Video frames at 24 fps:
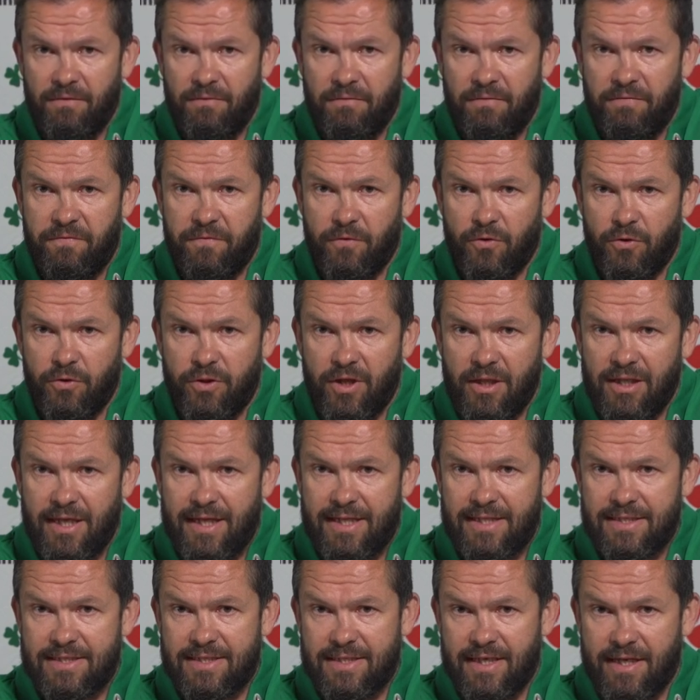for the
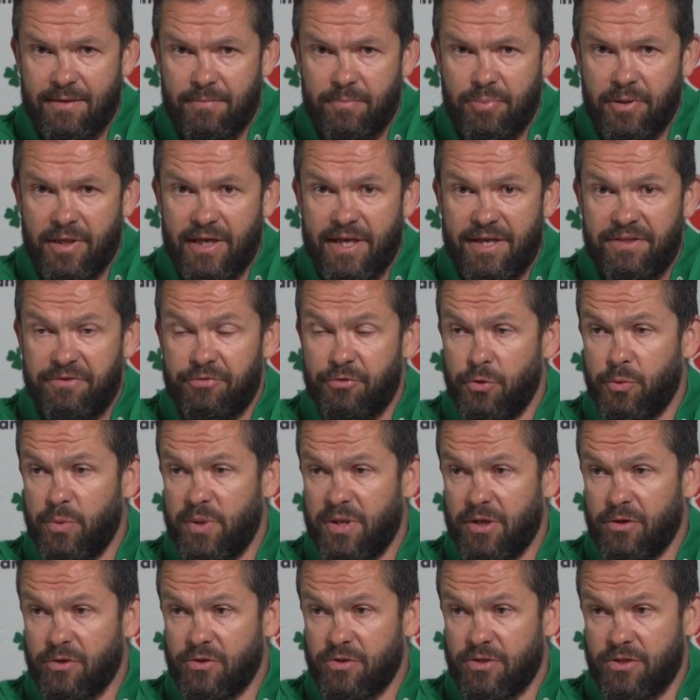lads that play through
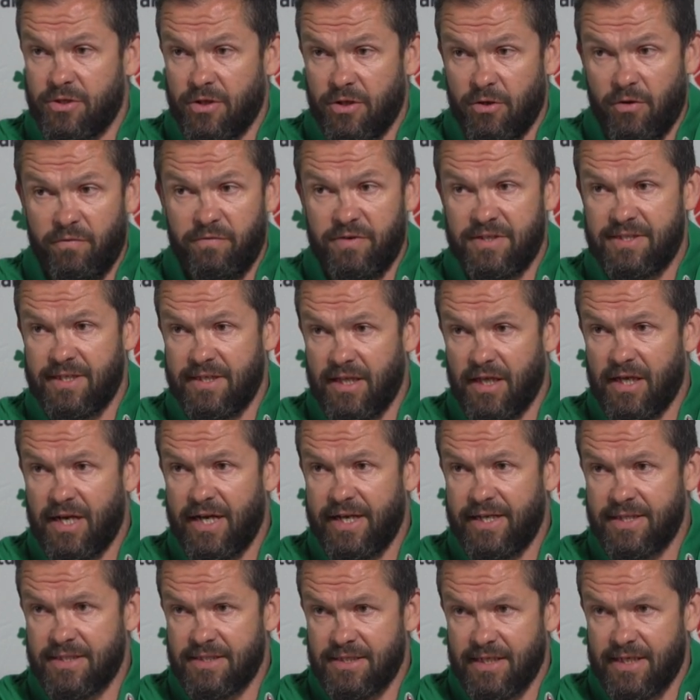with us, and obviously the
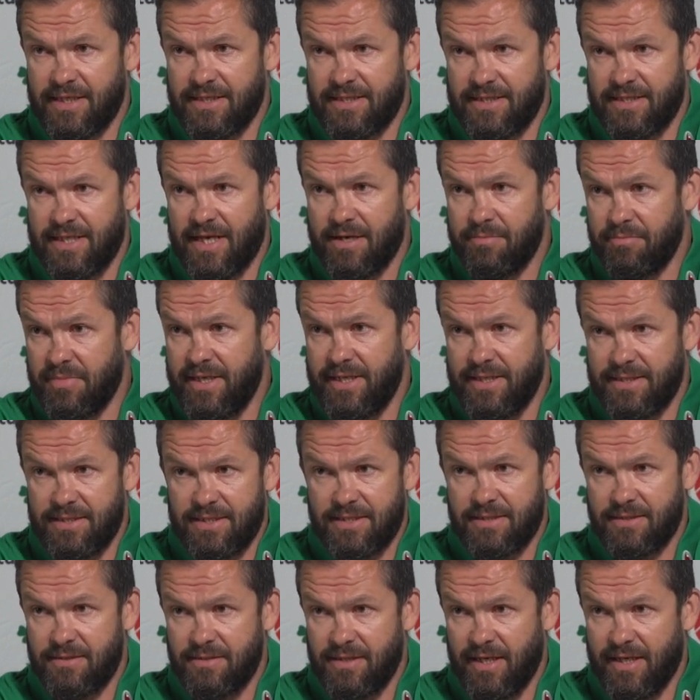Lions lads, that
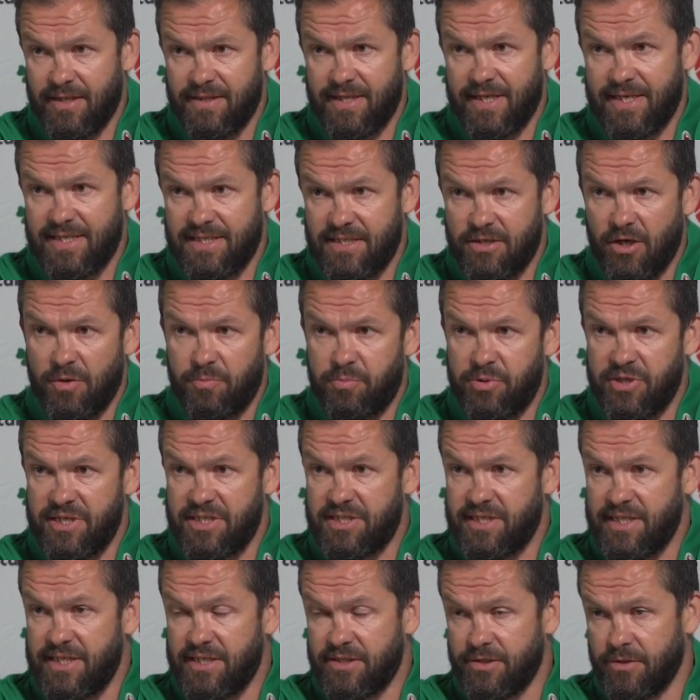means that they start
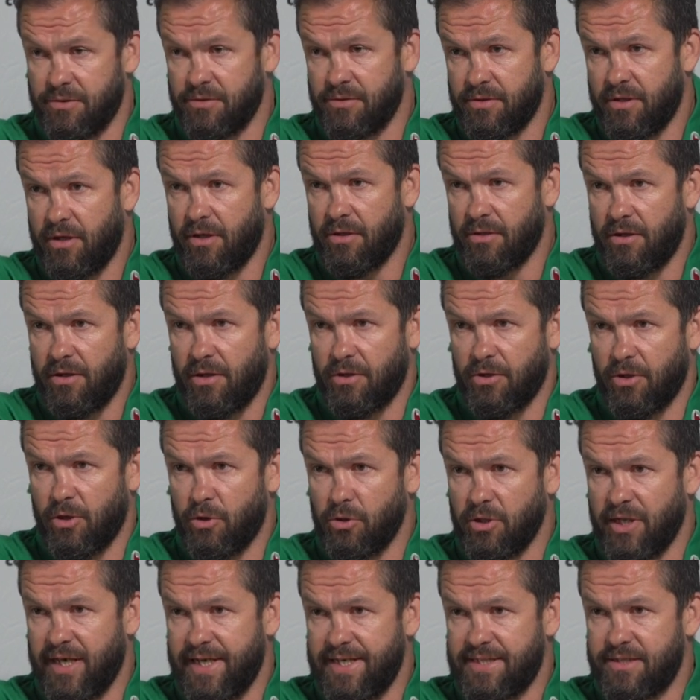pre-season a
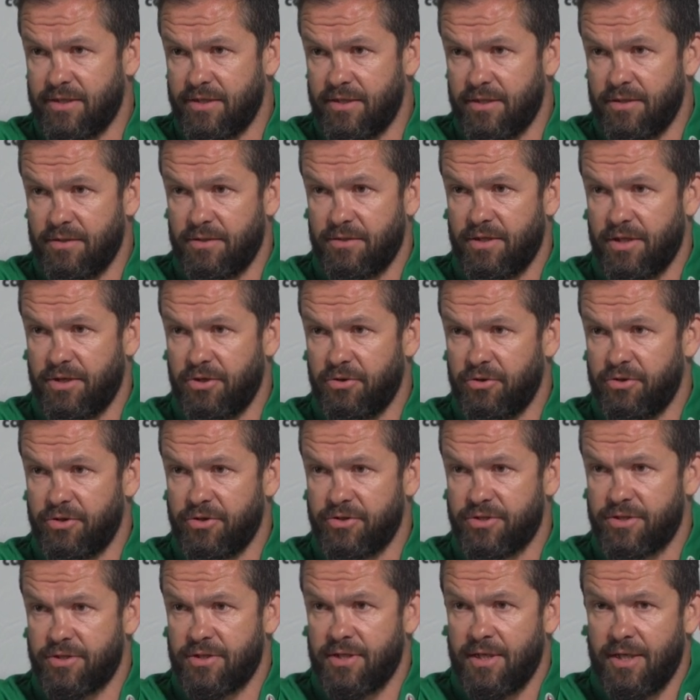lot later than
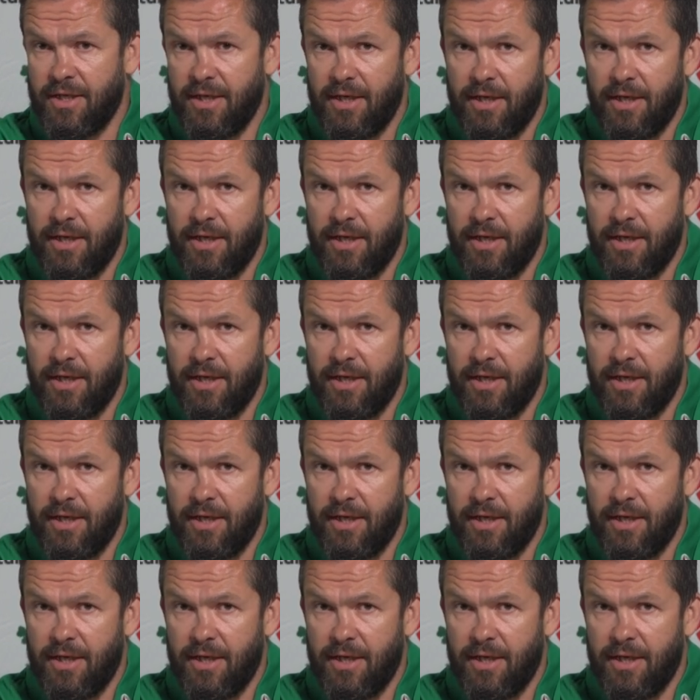others.